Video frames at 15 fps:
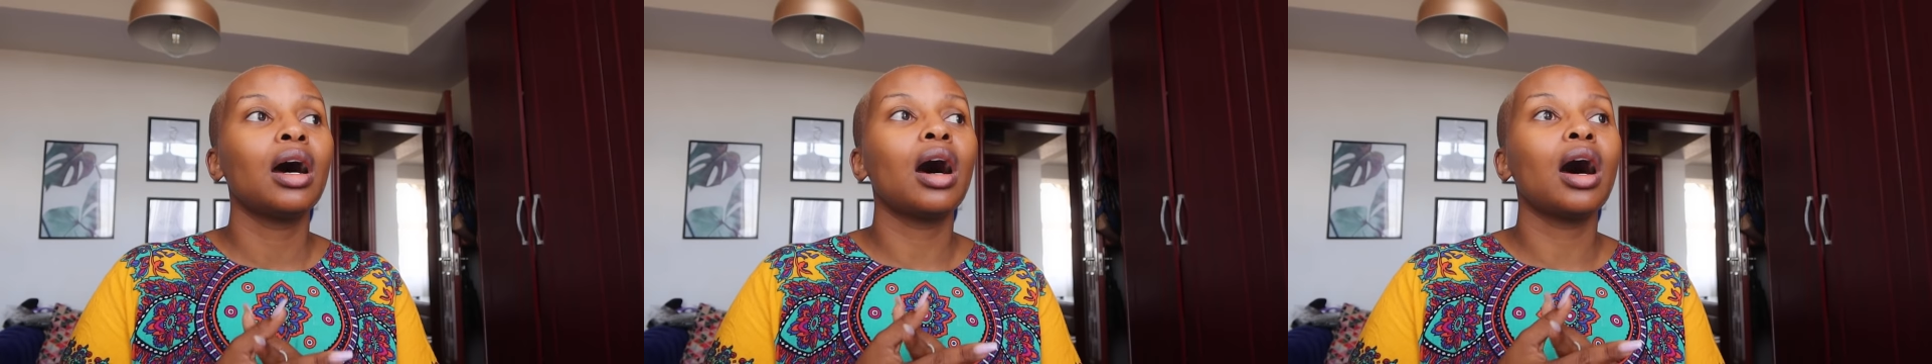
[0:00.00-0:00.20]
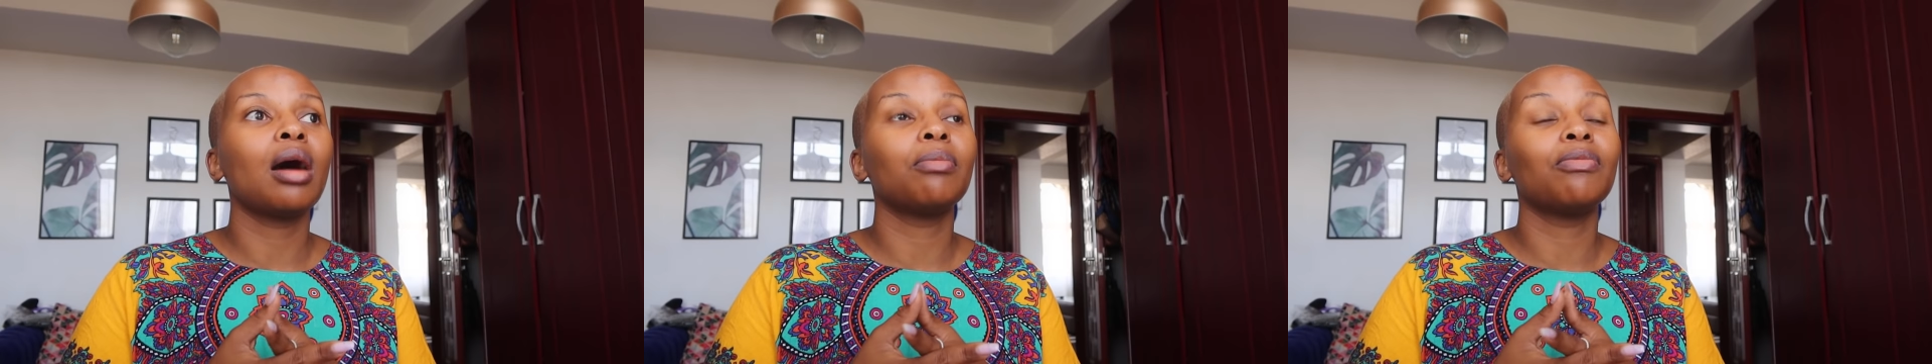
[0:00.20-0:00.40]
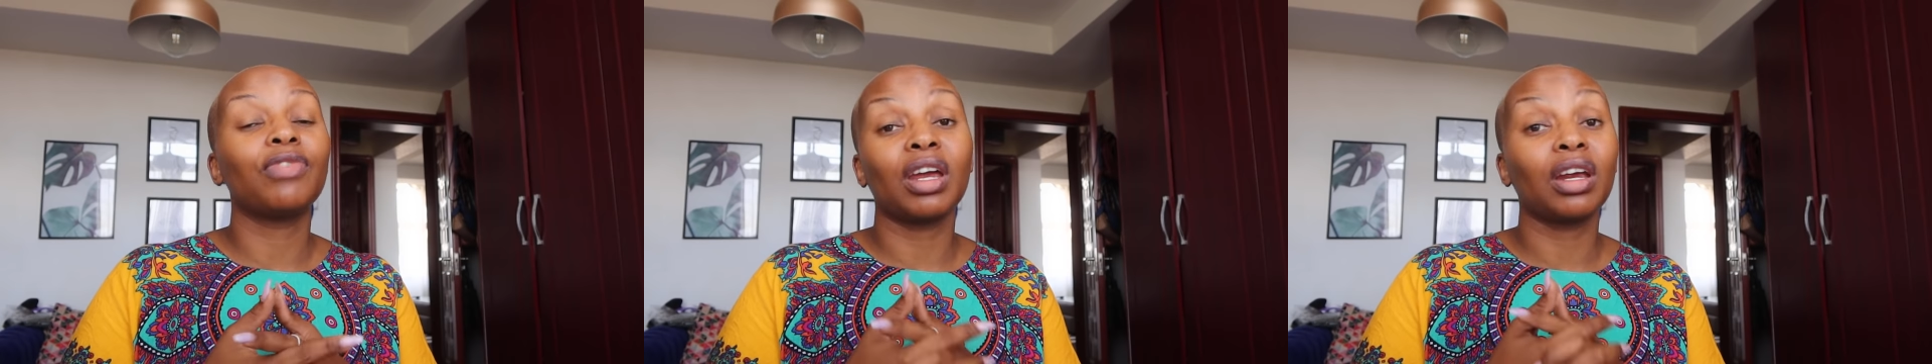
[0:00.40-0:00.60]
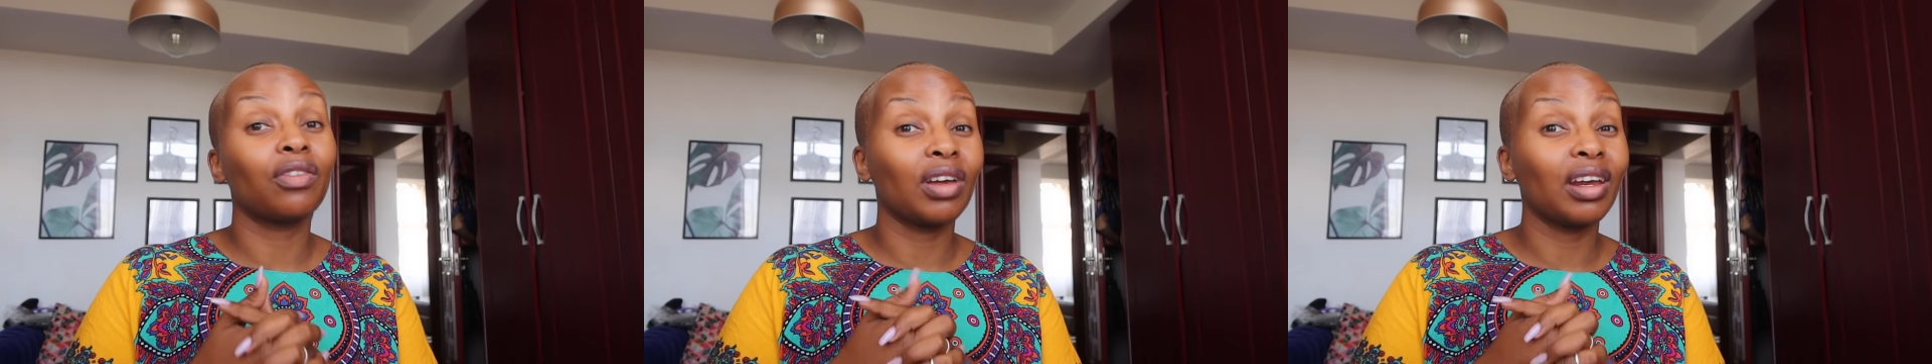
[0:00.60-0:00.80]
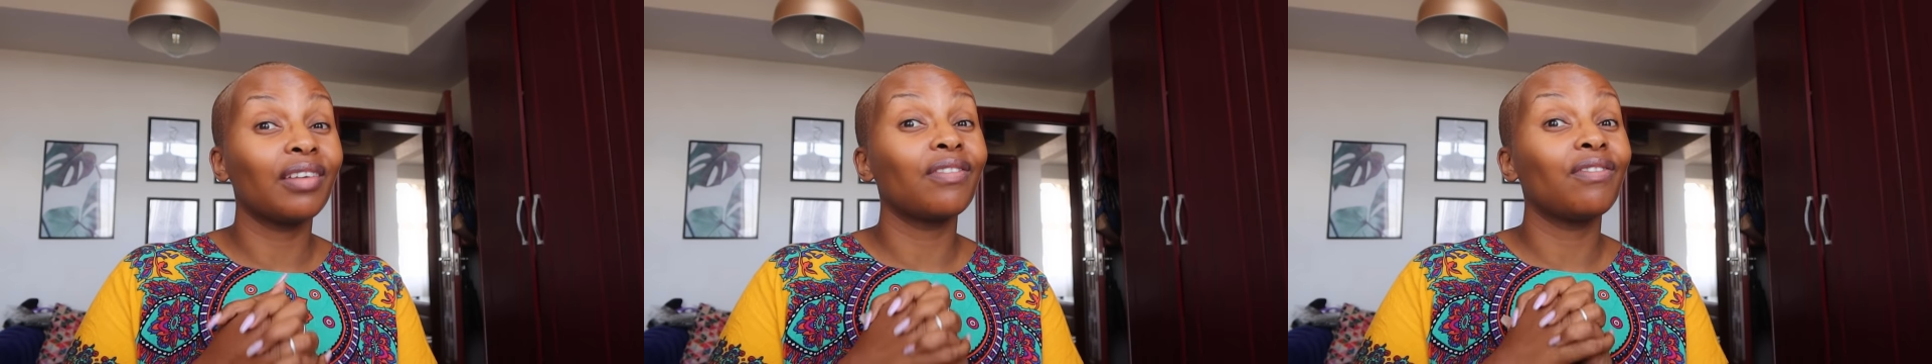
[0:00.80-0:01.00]

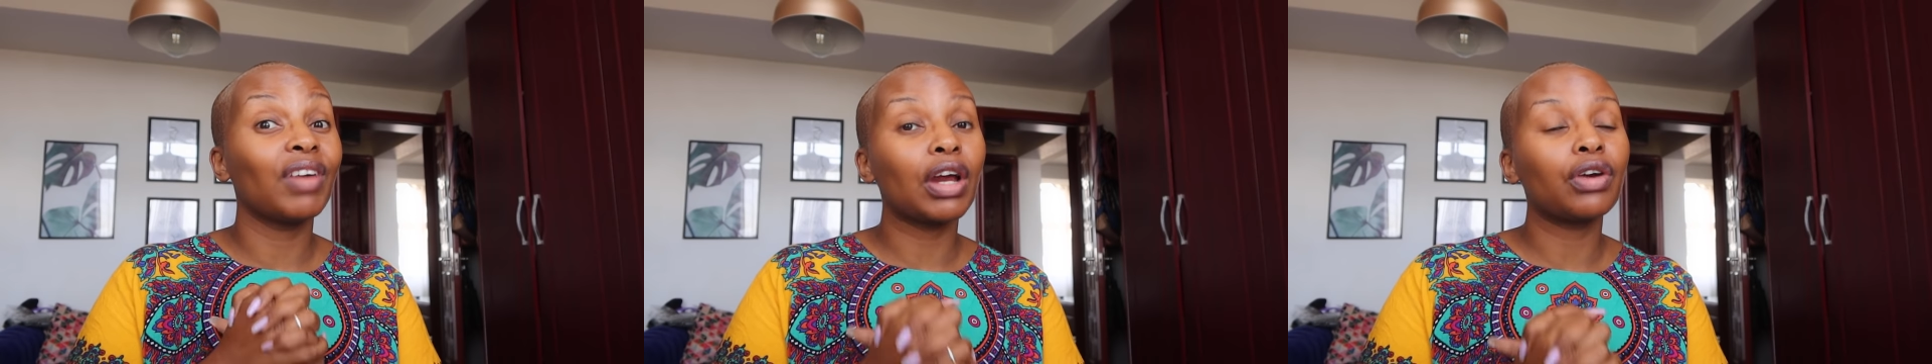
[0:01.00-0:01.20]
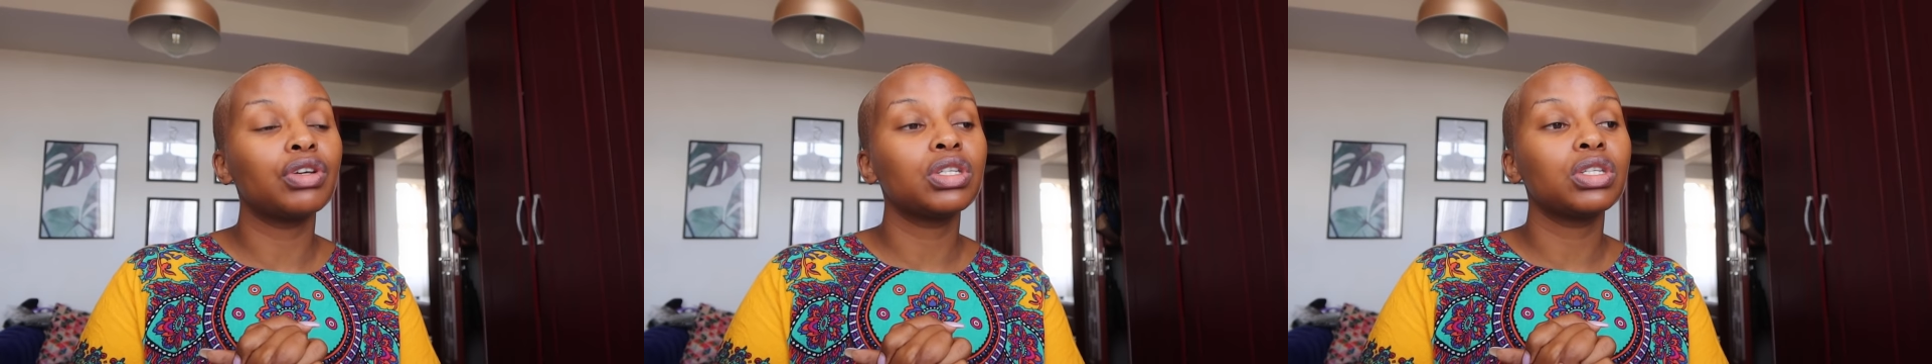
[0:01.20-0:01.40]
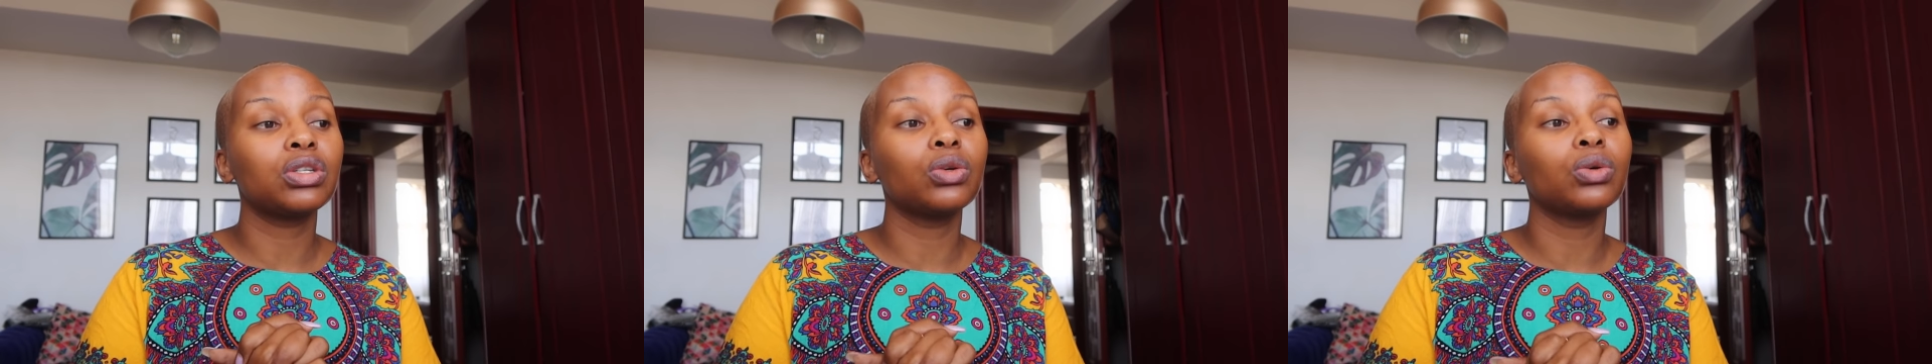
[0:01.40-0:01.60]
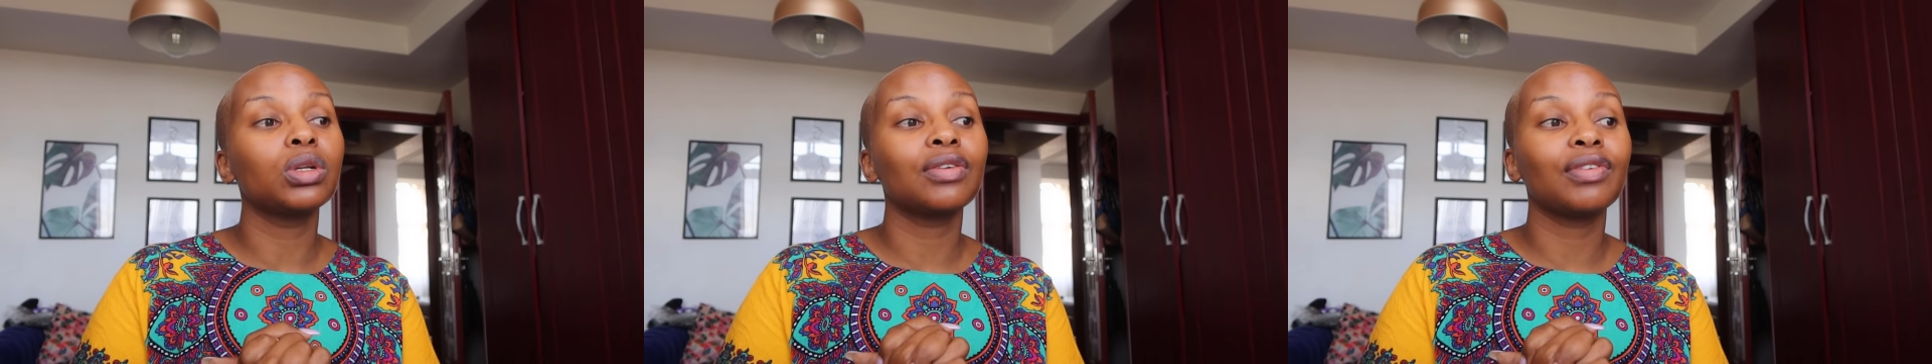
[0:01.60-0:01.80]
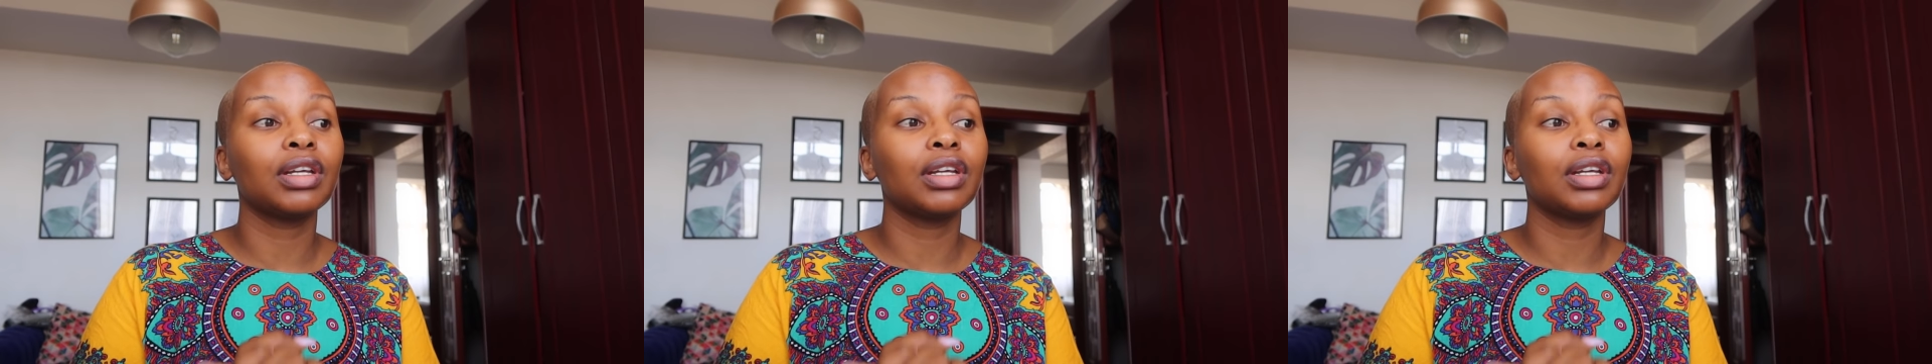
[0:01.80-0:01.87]
very soon.